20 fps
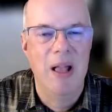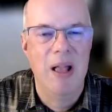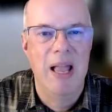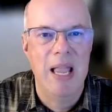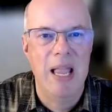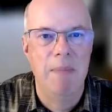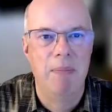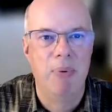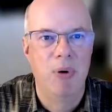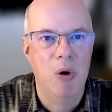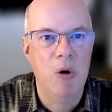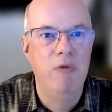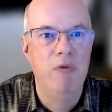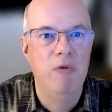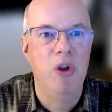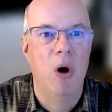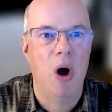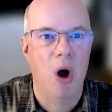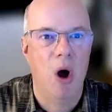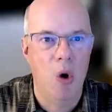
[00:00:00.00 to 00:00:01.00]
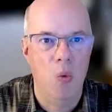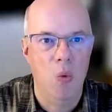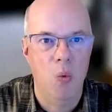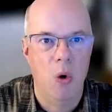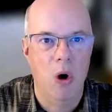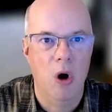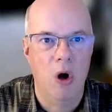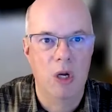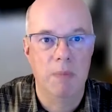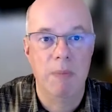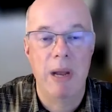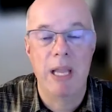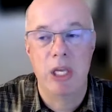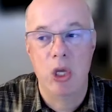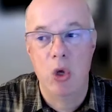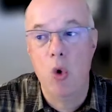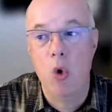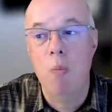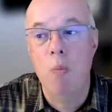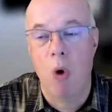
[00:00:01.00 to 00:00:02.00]
improve your own work, make
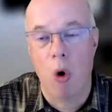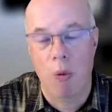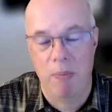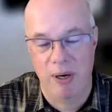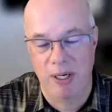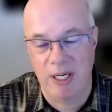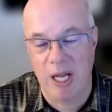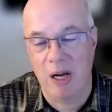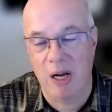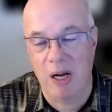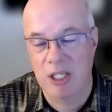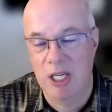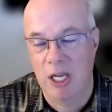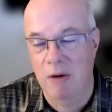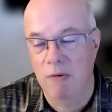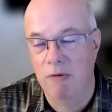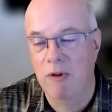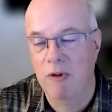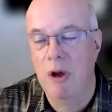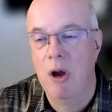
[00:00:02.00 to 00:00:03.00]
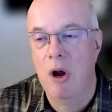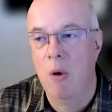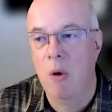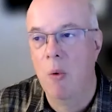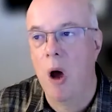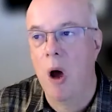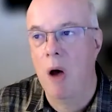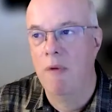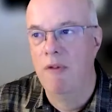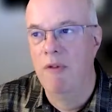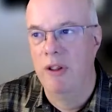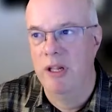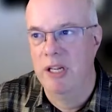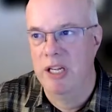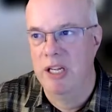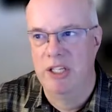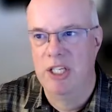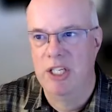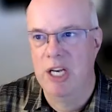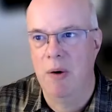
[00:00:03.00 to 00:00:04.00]
you more productive, rather than
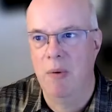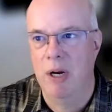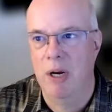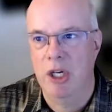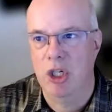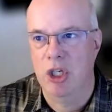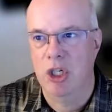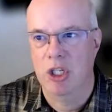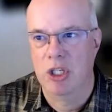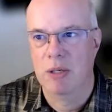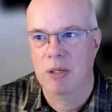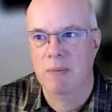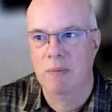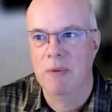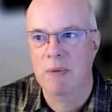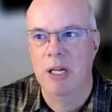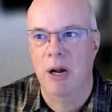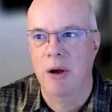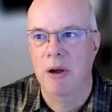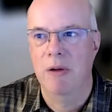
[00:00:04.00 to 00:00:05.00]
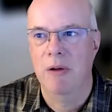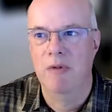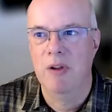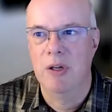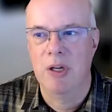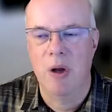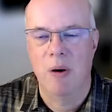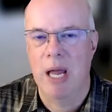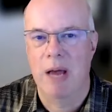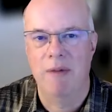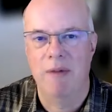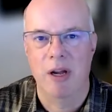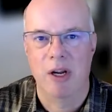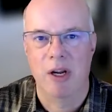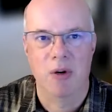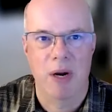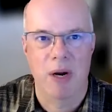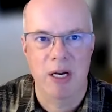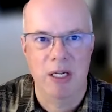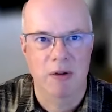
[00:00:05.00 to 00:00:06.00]
necessarily just if you don't have a
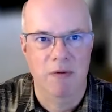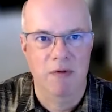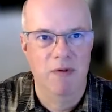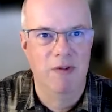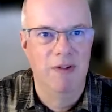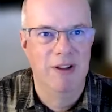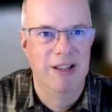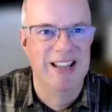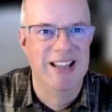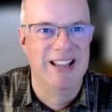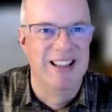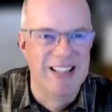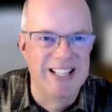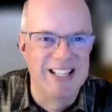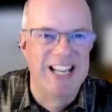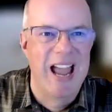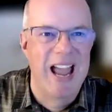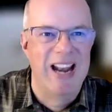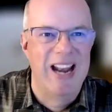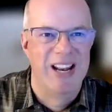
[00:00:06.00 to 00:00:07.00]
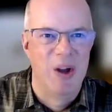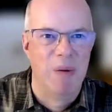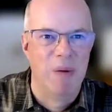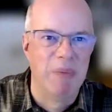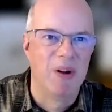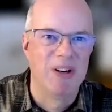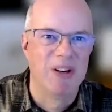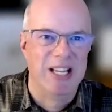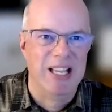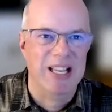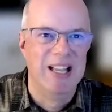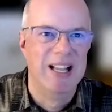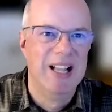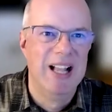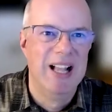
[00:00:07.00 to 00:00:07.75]
creative cell in your body,